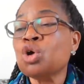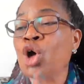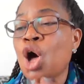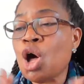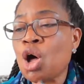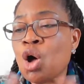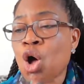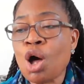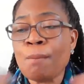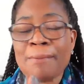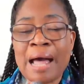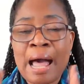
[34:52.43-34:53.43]
Go
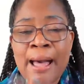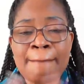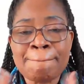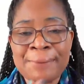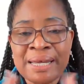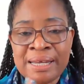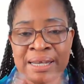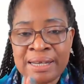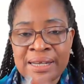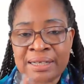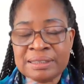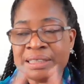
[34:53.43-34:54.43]
home and
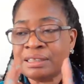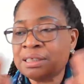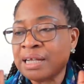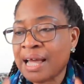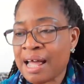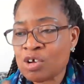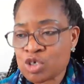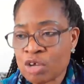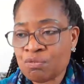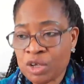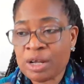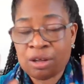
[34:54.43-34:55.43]
build the house
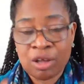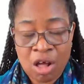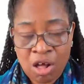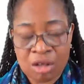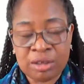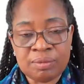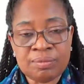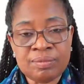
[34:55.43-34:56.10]
of your God.